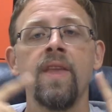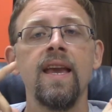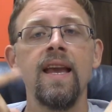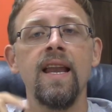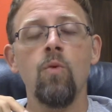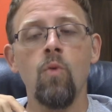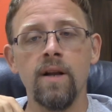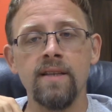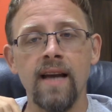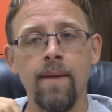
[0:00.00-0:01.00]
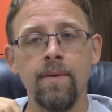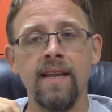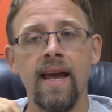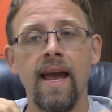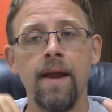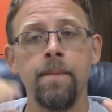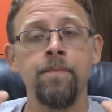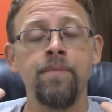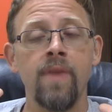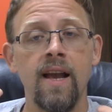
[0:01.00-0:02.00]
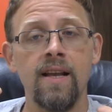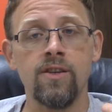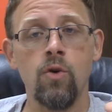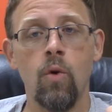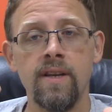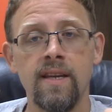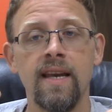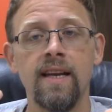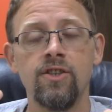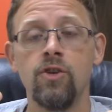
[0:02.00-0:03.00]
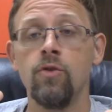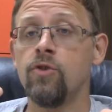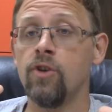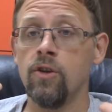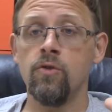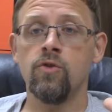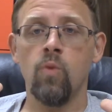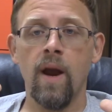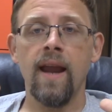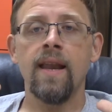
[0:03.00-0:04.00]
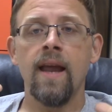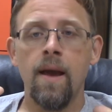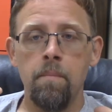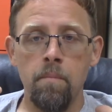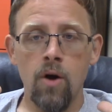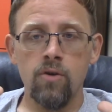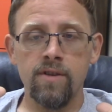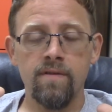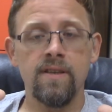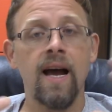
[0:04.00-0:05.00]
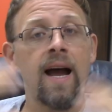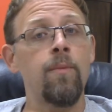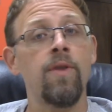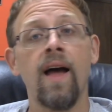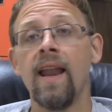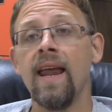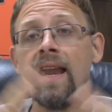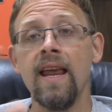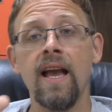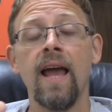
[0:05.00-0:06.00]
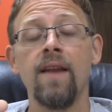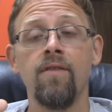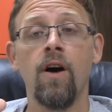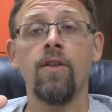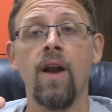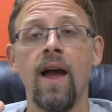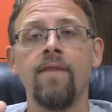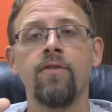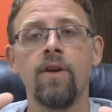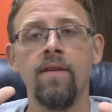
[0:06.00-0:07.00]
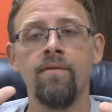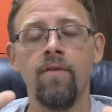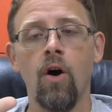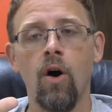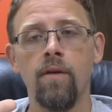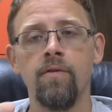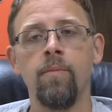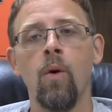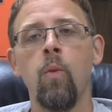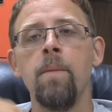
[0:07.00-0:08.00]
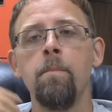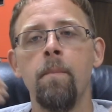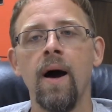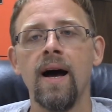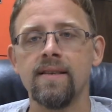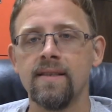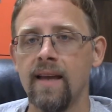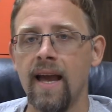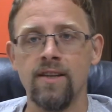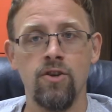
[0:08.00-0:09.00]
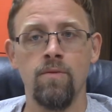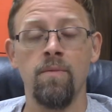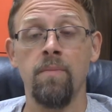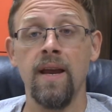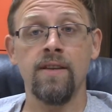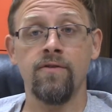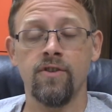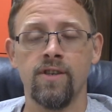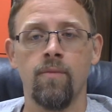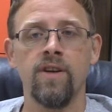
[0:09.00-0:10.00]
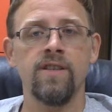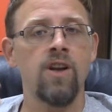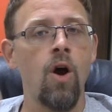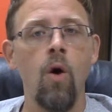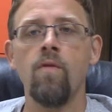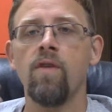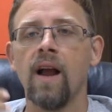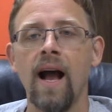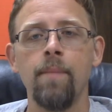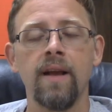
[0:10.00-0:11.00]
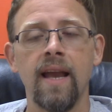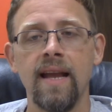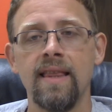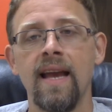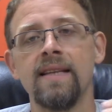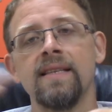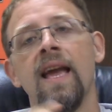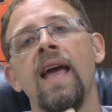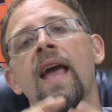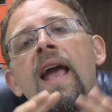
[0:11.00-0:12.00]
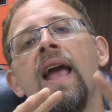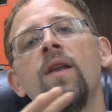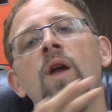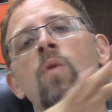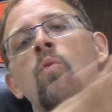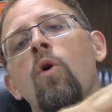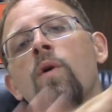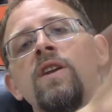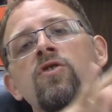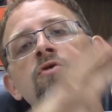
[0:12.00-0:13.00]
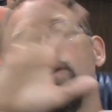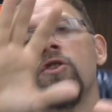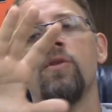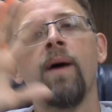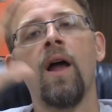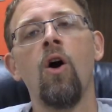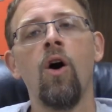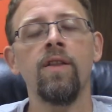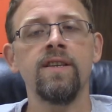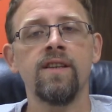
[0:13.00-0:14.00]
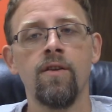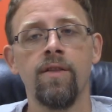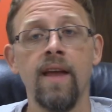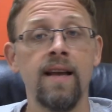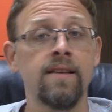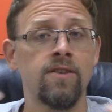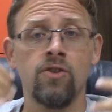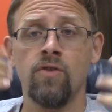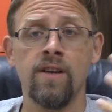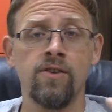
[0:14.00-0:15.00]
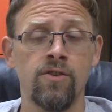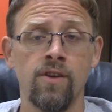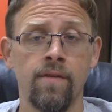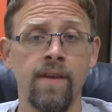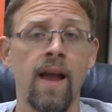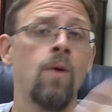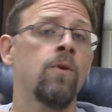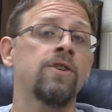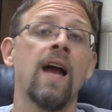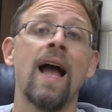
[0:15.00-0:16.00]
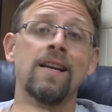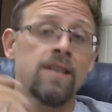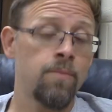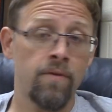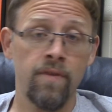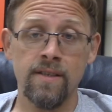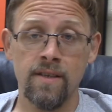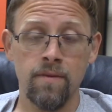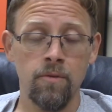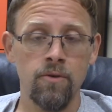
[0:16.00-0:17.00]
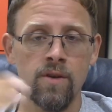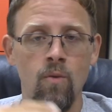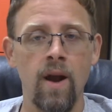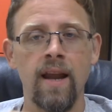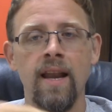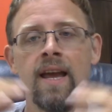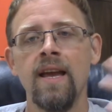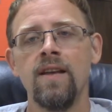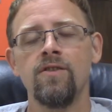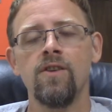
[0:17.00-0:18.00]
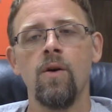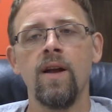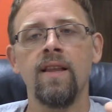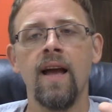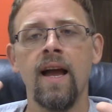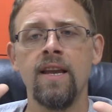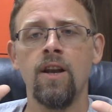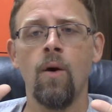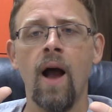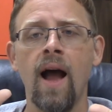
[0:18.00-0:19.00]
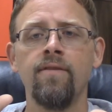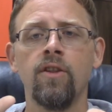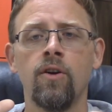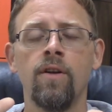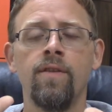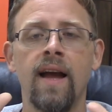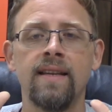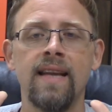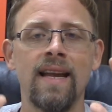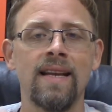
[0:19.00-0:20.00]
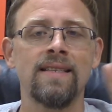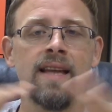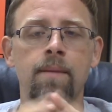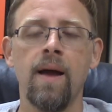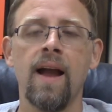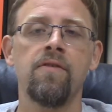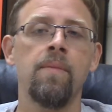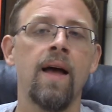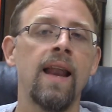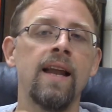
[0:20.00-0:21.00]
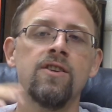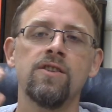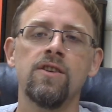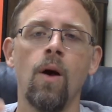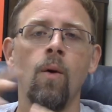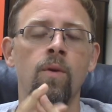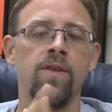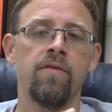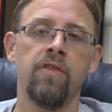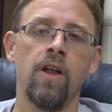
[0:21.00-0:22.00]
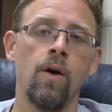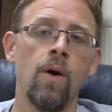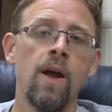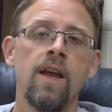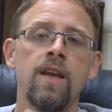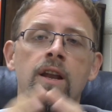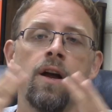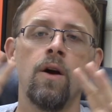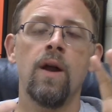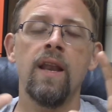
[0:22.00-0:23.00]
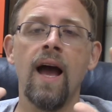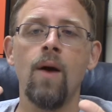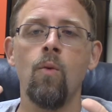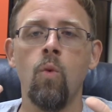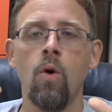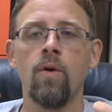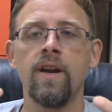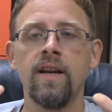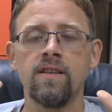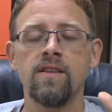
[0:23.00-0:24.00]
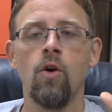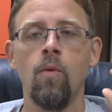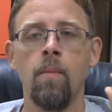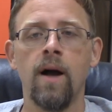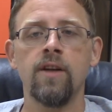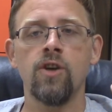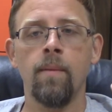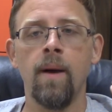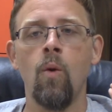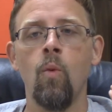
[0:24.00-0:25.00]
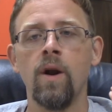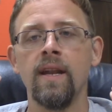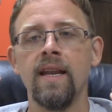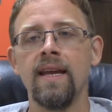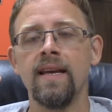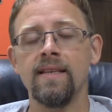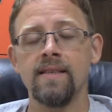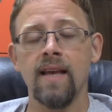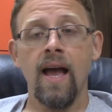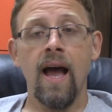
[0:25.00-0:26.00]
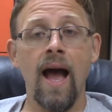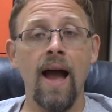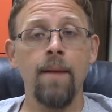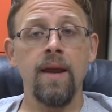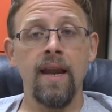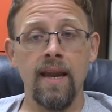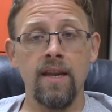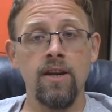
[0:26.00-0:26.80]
Eating one time a day is going to get you to lose weight most of the time without any kind of other effort involved. But we must, as human beings, for some reason, overcomplicate things and, and worry too much about all these other things and stress ourselves out, which actually prevents us from losing weight. So, and, you know, I've learned that taking a step back from that and just going with the flow, you know, and not worrying so much about what it is I'm eating.